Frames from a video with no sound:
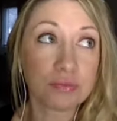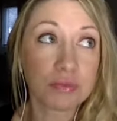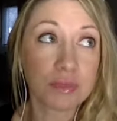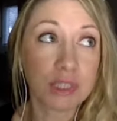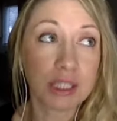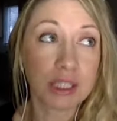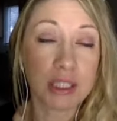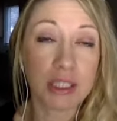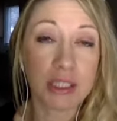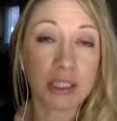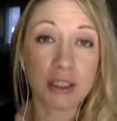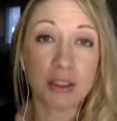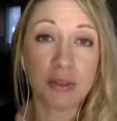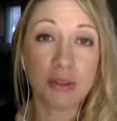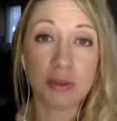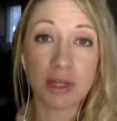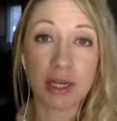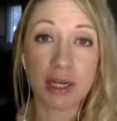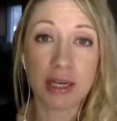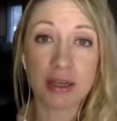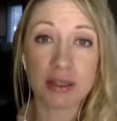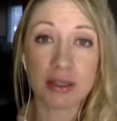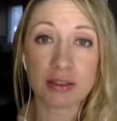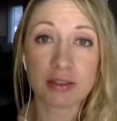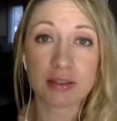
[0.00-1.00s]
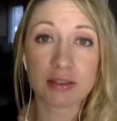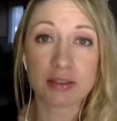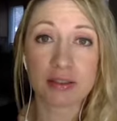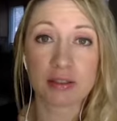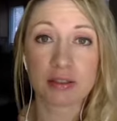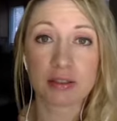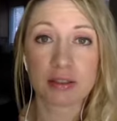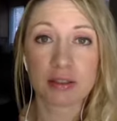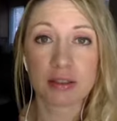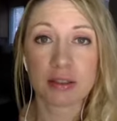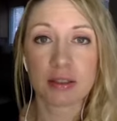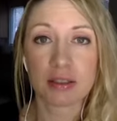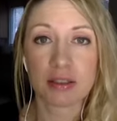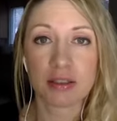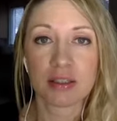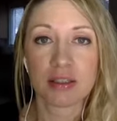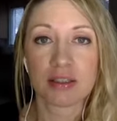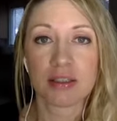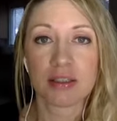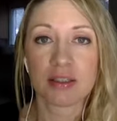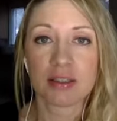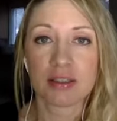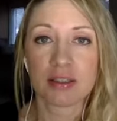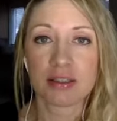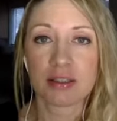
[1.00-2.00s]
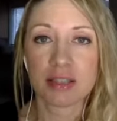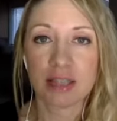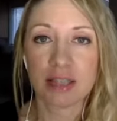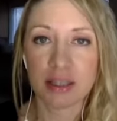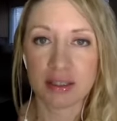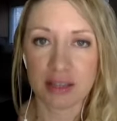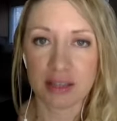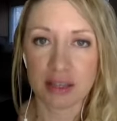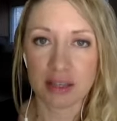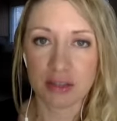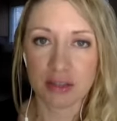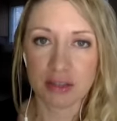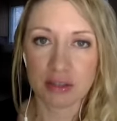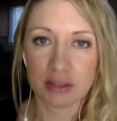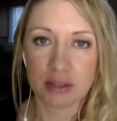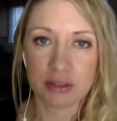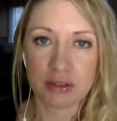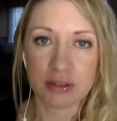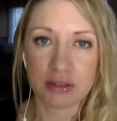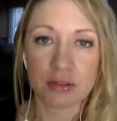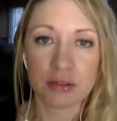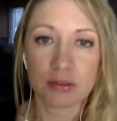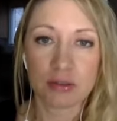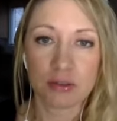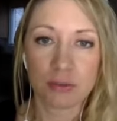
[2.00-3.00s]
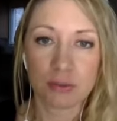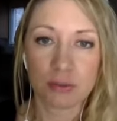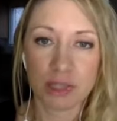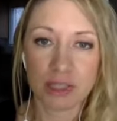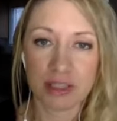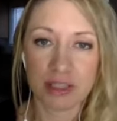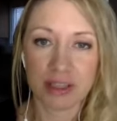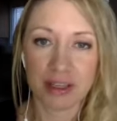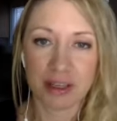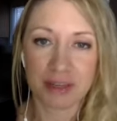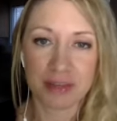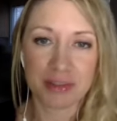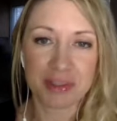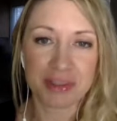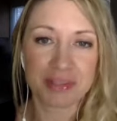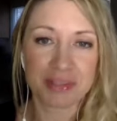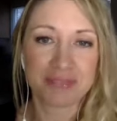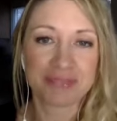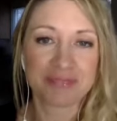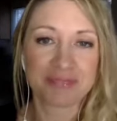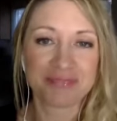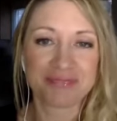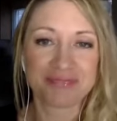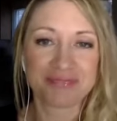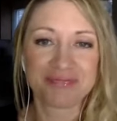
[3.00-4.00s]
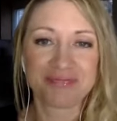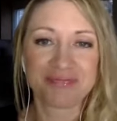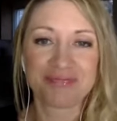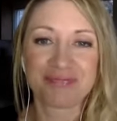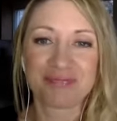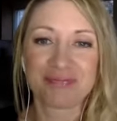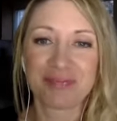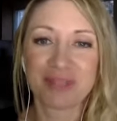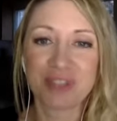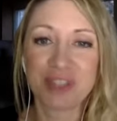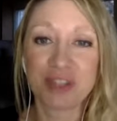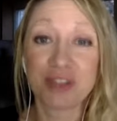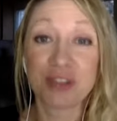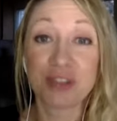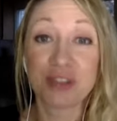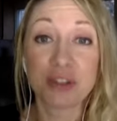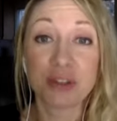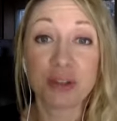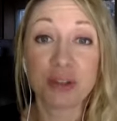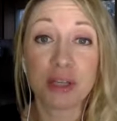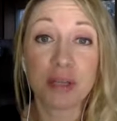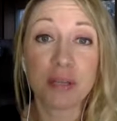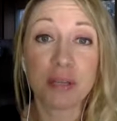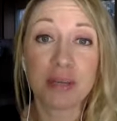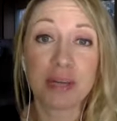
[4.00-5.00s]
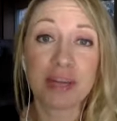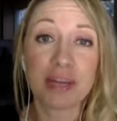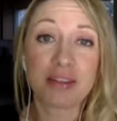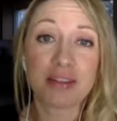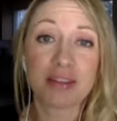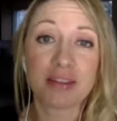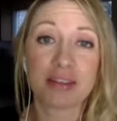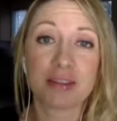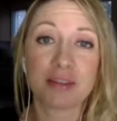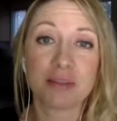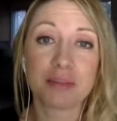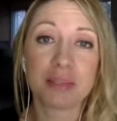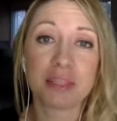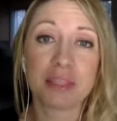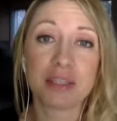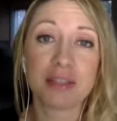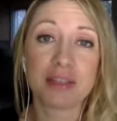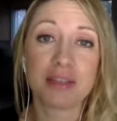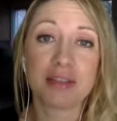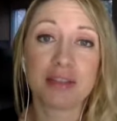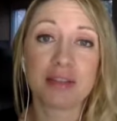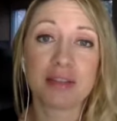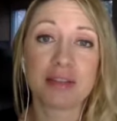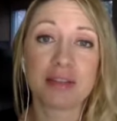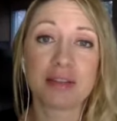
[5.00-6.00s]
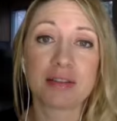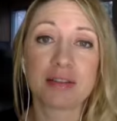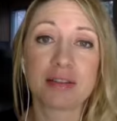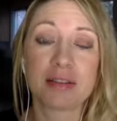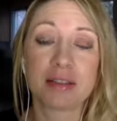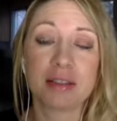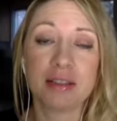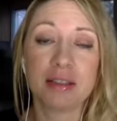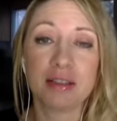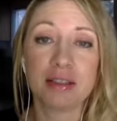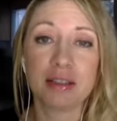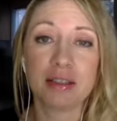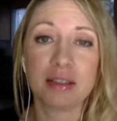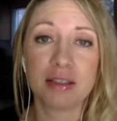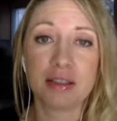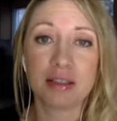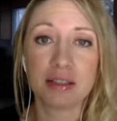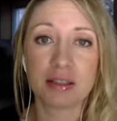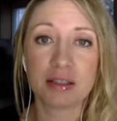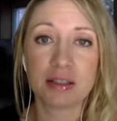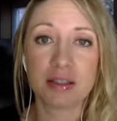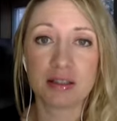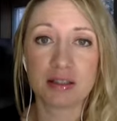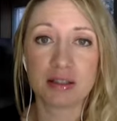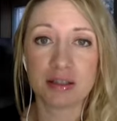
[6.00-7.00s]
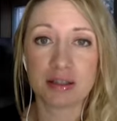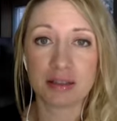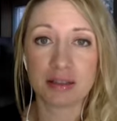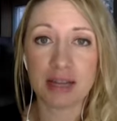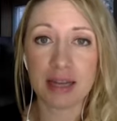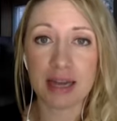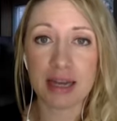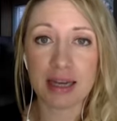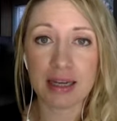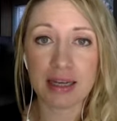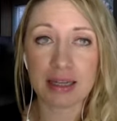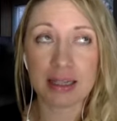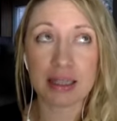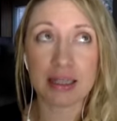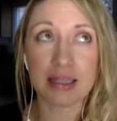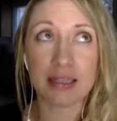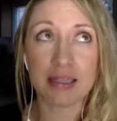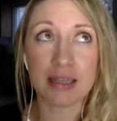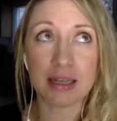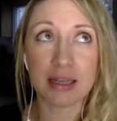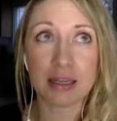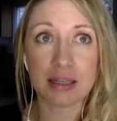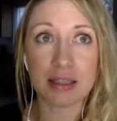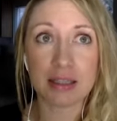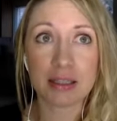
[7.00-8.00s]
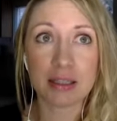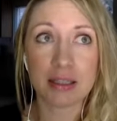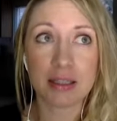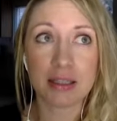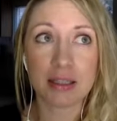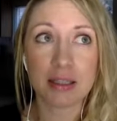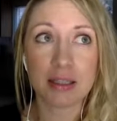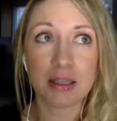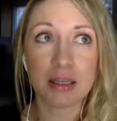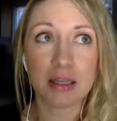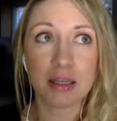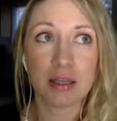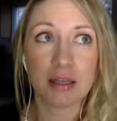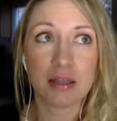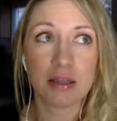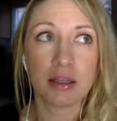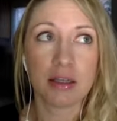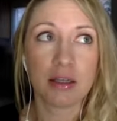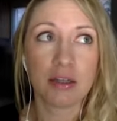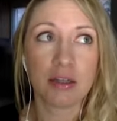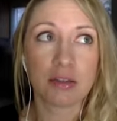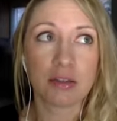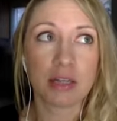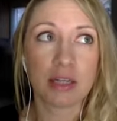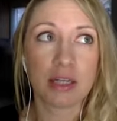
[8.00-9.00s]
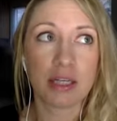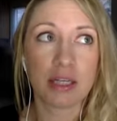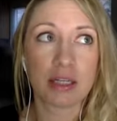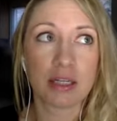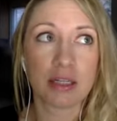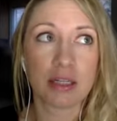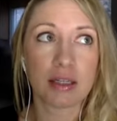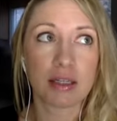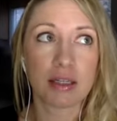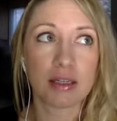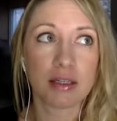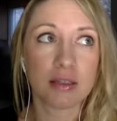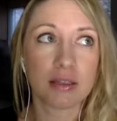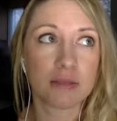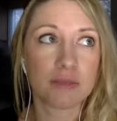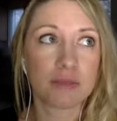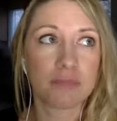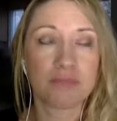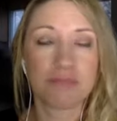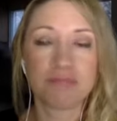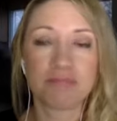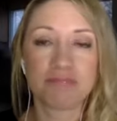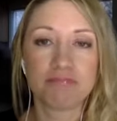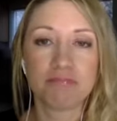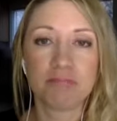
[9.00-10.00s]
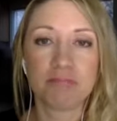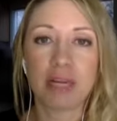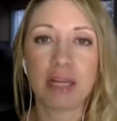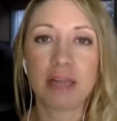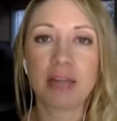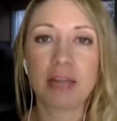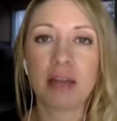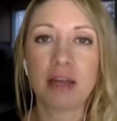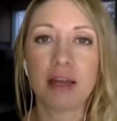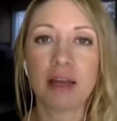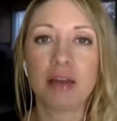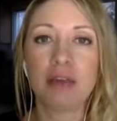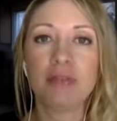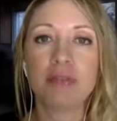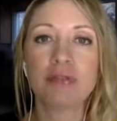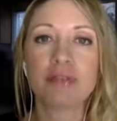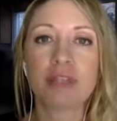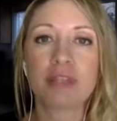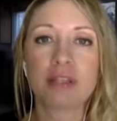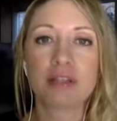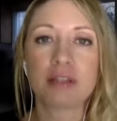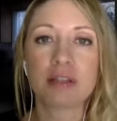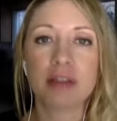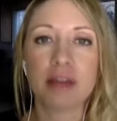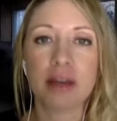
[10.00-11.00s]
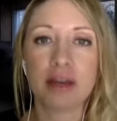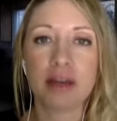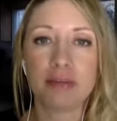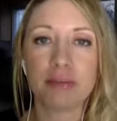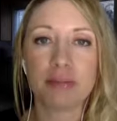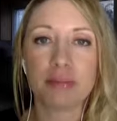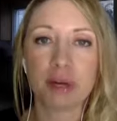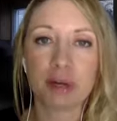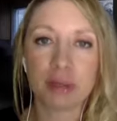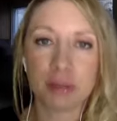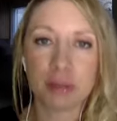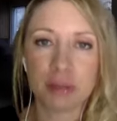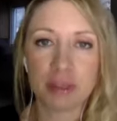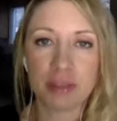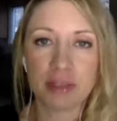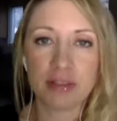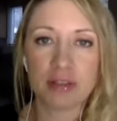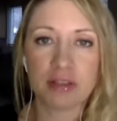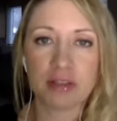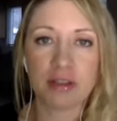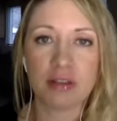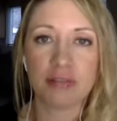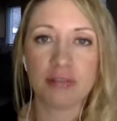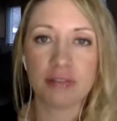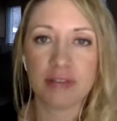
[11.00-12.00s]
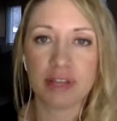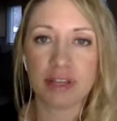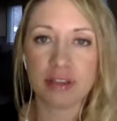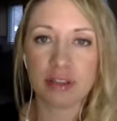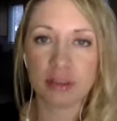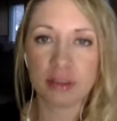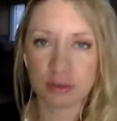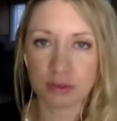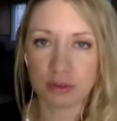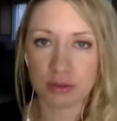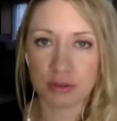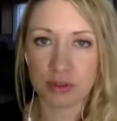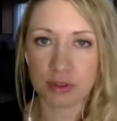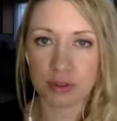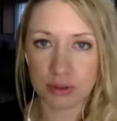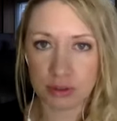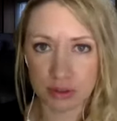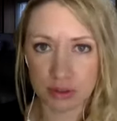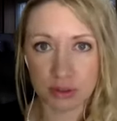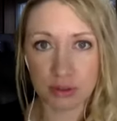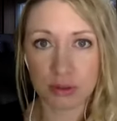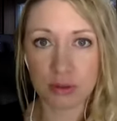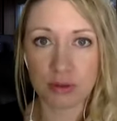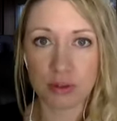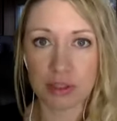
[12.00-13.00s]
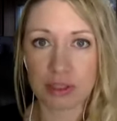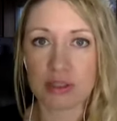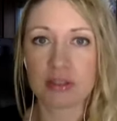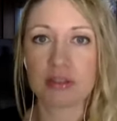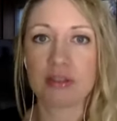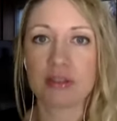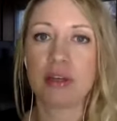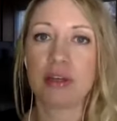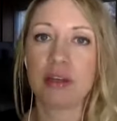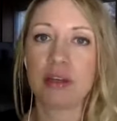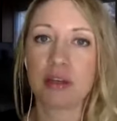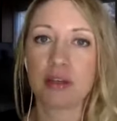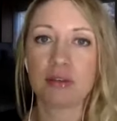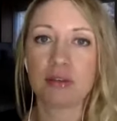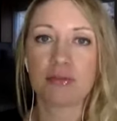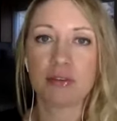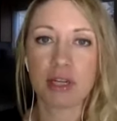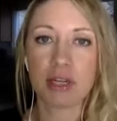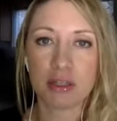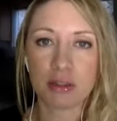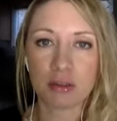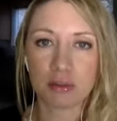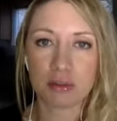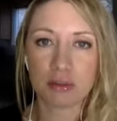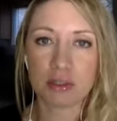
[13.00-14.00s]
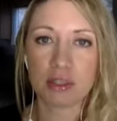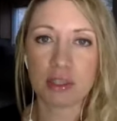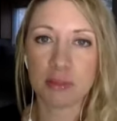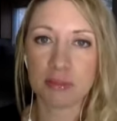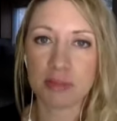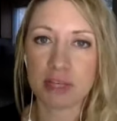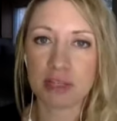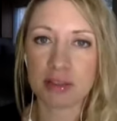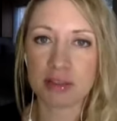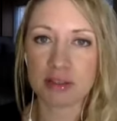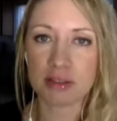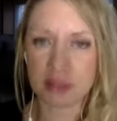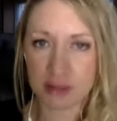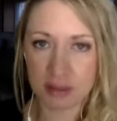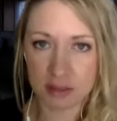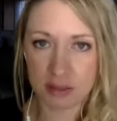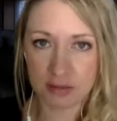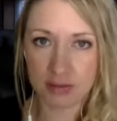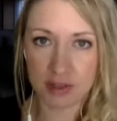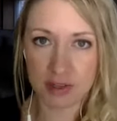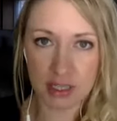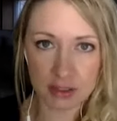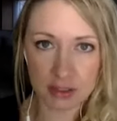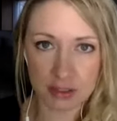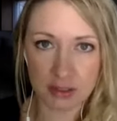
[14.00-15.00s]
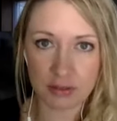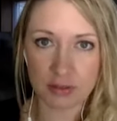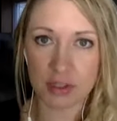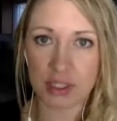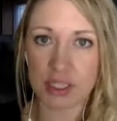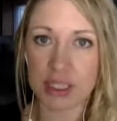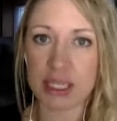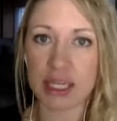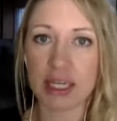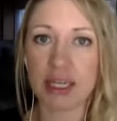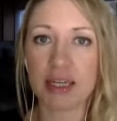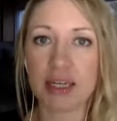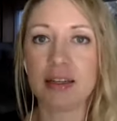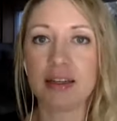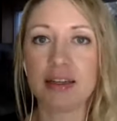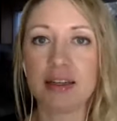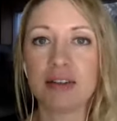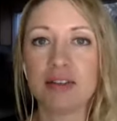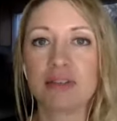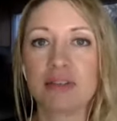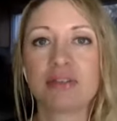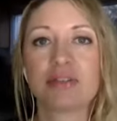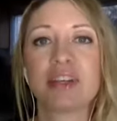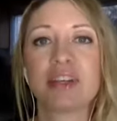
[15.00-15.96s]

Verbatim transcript: and you ask 10,000 one times. Yep. You, you keep asking because it is that connected that you're like, my life doesn't have purpose if I don't do this thing, if I don't see my son's face every day, if